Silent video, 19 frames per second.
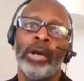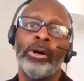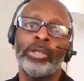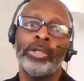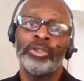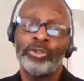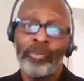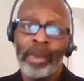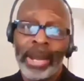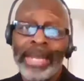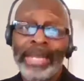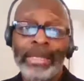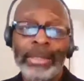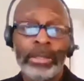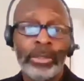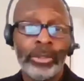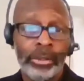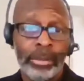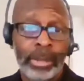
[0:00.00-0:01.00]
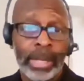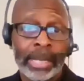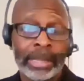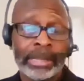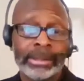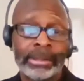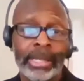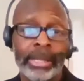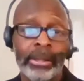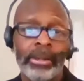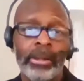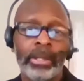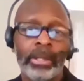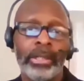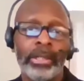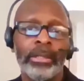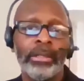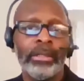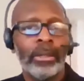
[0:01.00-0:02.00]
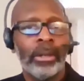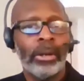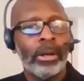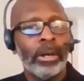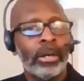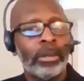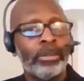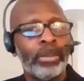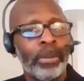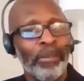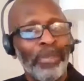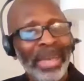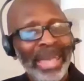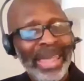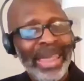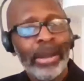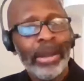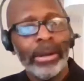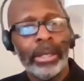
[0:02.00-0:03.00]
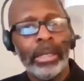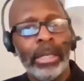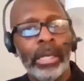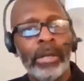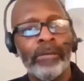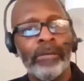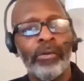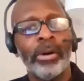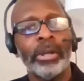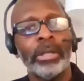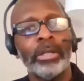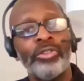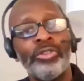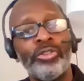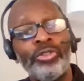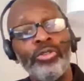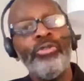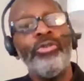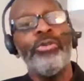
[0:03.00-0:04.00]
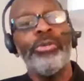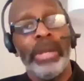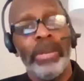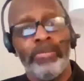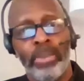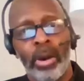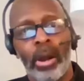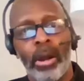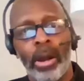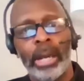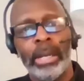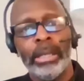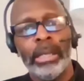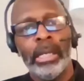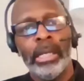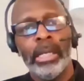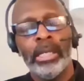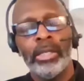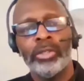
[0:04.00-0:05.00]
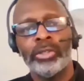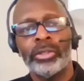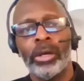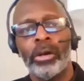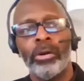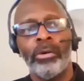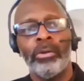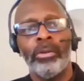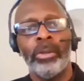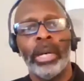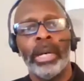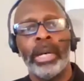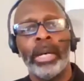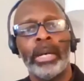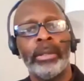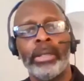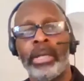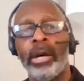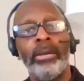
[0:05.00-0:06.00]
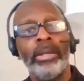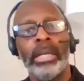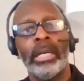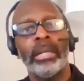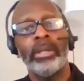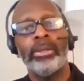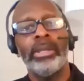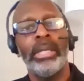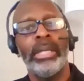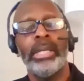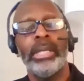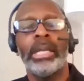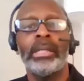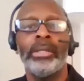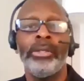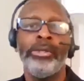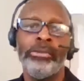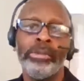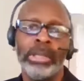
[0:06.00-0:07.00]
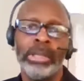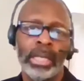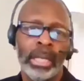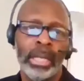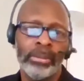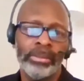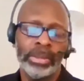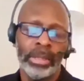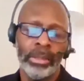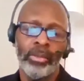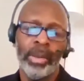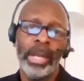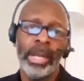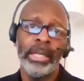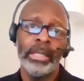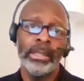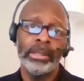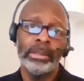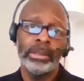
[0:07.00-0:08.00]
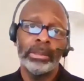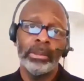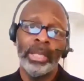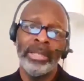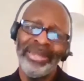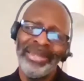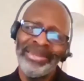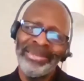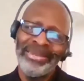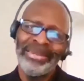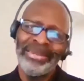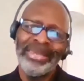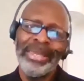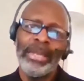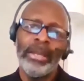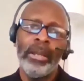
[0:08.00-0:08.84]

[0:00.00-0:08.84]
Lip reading: trained to, like I said earlier, are prepared for the tutoring part. So the only other thing that usually comes in the way is, and again,